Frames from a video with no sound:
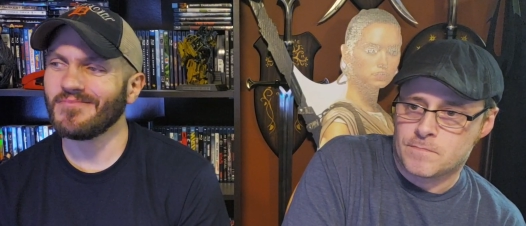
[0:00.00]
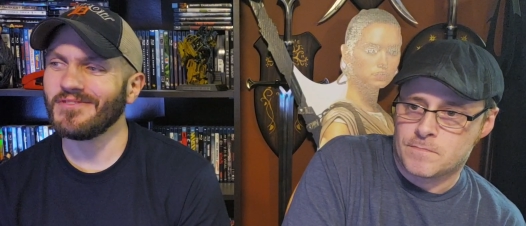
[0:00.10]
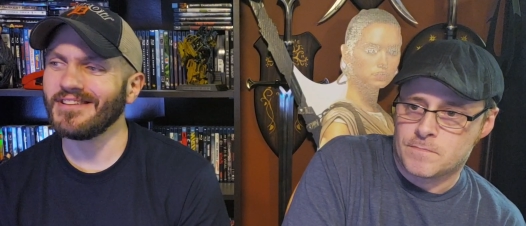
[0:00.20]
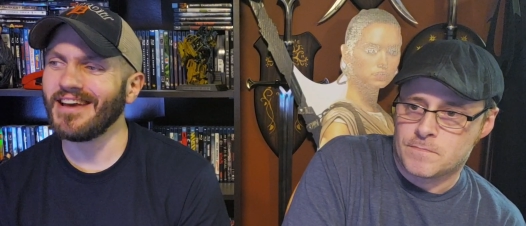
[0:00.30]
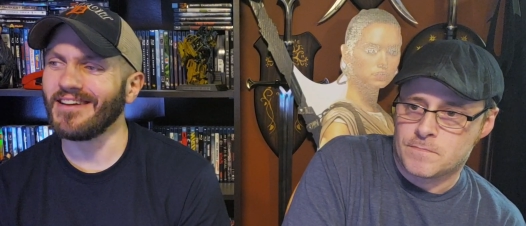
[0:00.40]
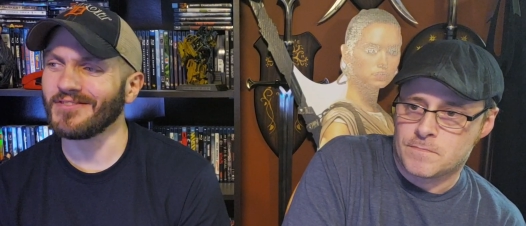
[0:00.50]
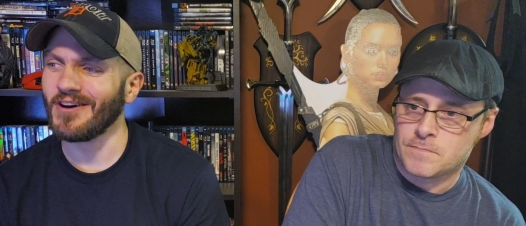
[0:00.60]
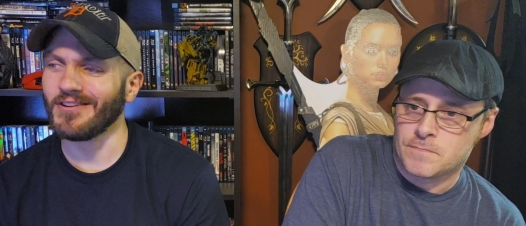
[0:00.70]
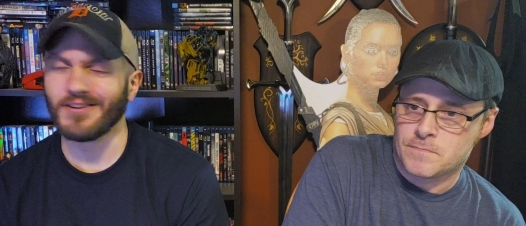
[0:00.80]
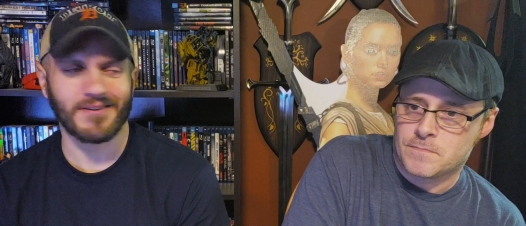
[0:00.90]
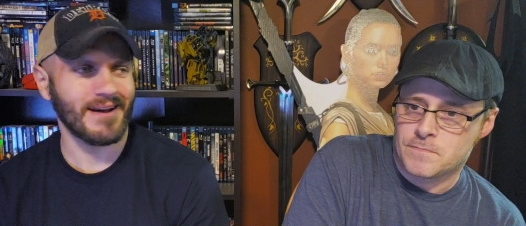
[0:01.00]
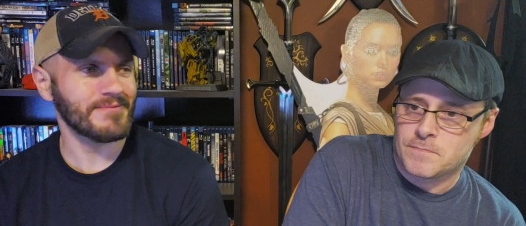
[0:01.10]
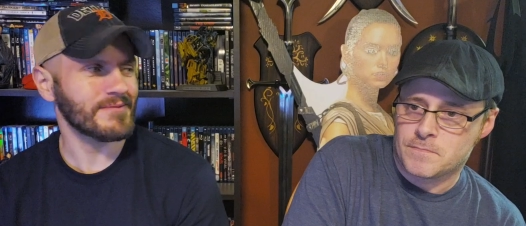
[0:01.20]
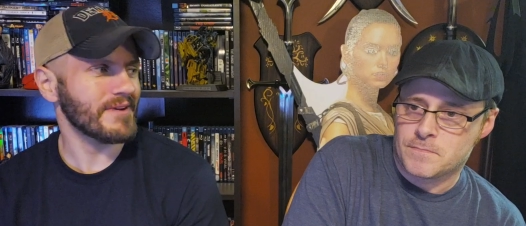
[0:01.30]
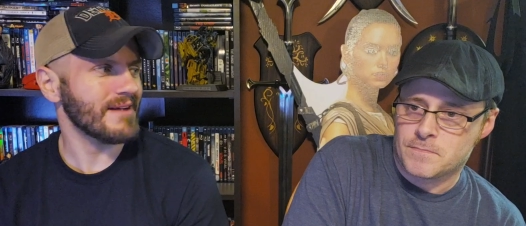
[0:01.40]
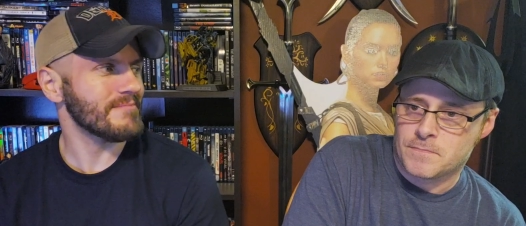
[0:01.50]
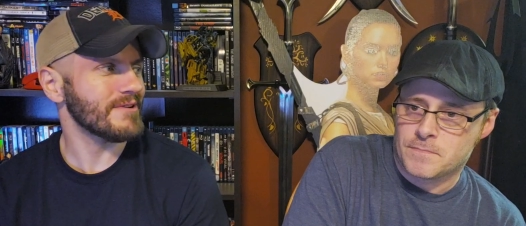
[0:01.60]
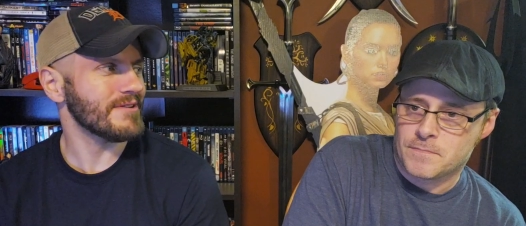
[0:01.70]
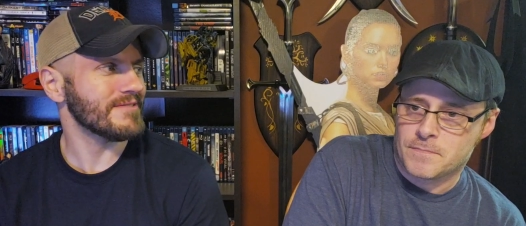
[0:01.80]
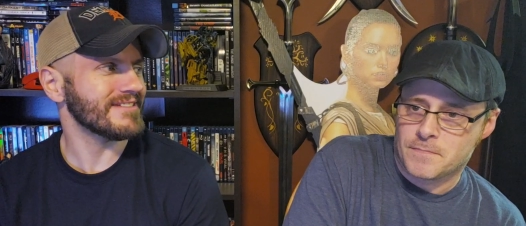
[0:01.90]
Speaker 1: kind of talking crap to
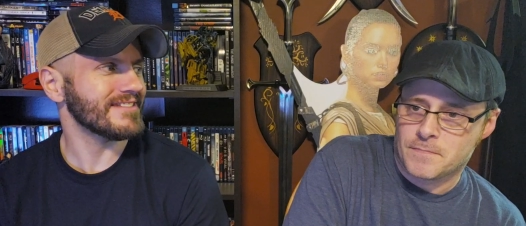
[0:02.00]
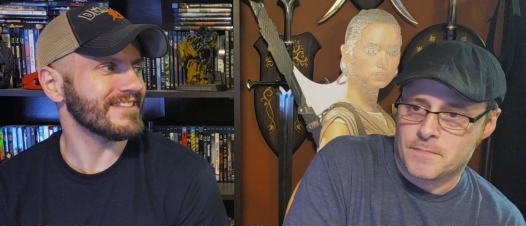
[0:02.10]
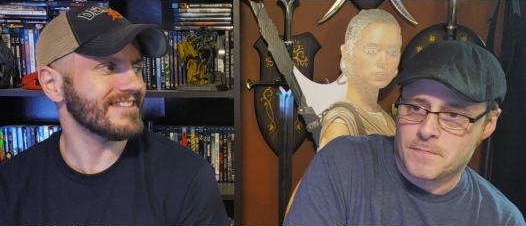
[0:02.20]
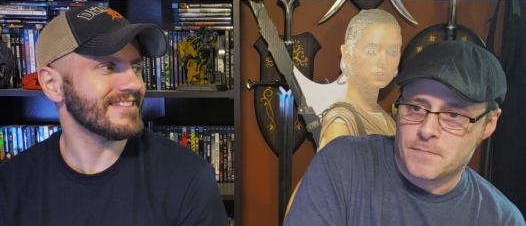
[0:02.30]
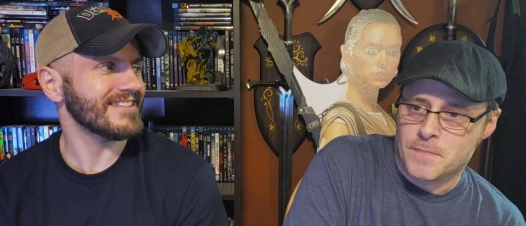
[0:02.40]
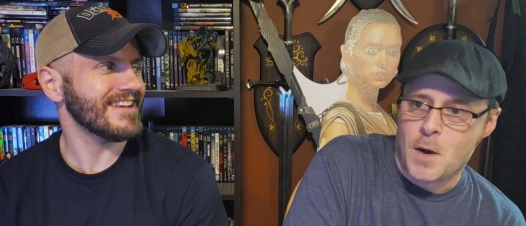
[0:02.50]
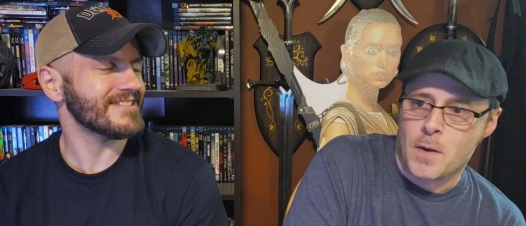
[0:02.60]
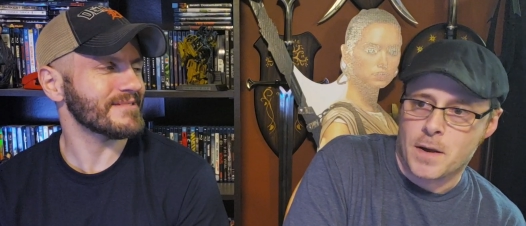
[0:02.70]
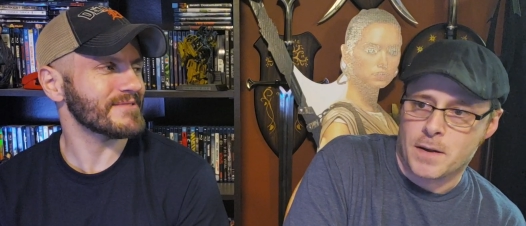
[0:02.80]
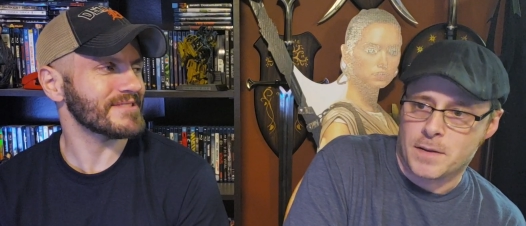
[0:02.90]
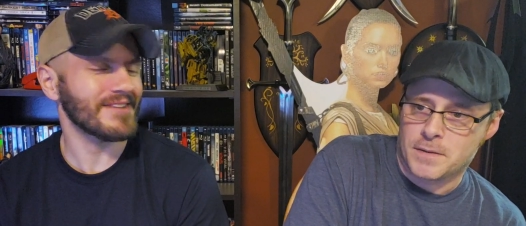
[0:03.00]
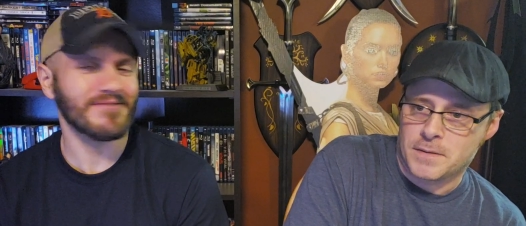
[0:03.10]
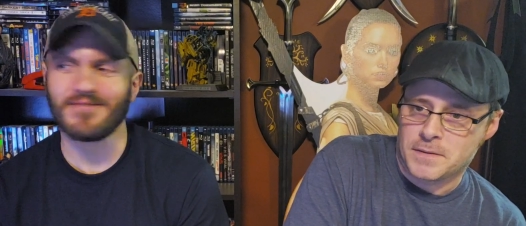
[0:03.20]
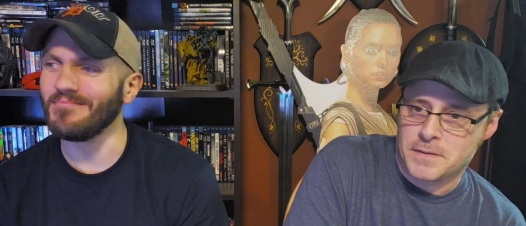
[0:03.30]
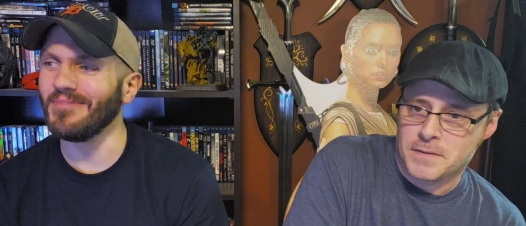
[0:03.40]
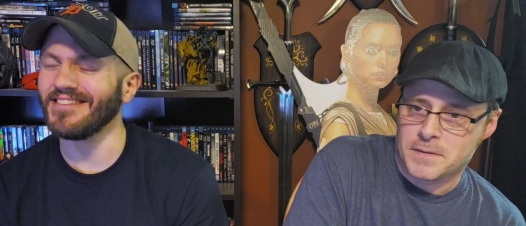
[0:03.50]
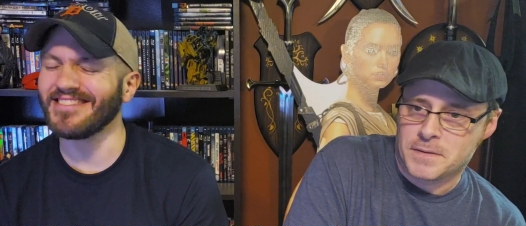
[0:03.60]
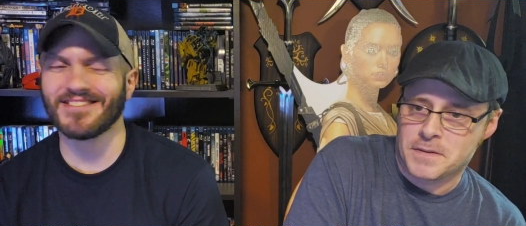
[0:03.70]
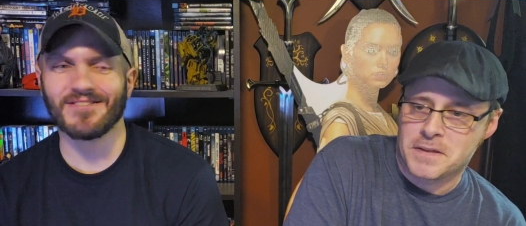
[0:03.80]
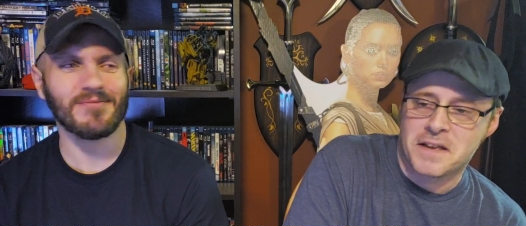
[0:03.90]
Rambo, and uh, he oh, ends yeah. up saving their butts
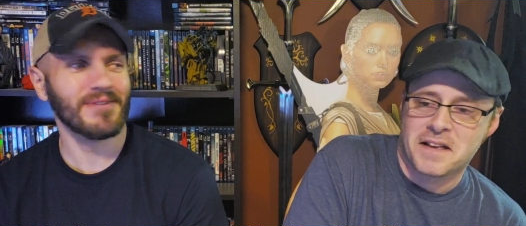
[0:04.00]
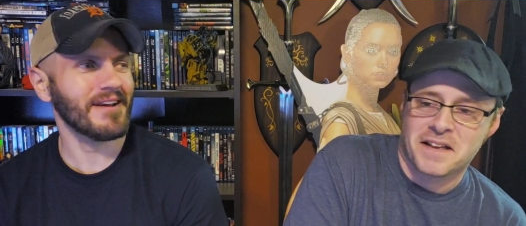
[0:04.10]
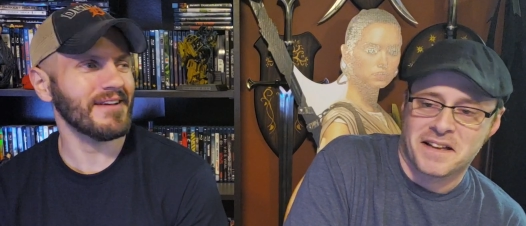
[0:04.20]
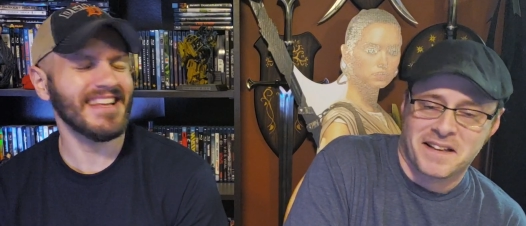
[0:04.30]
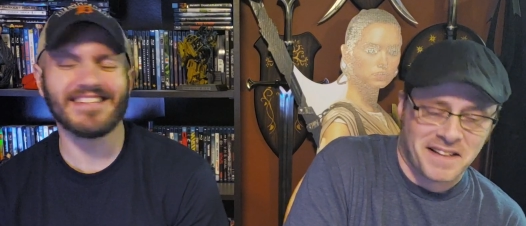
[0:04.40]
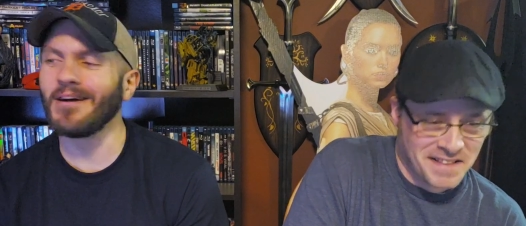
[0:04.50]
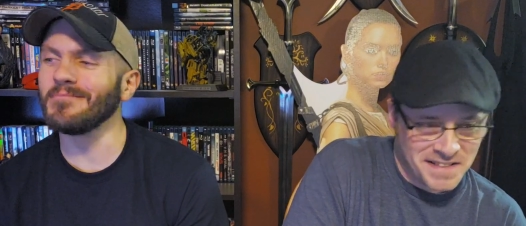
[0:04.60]
and showing. Them kind of, he just comes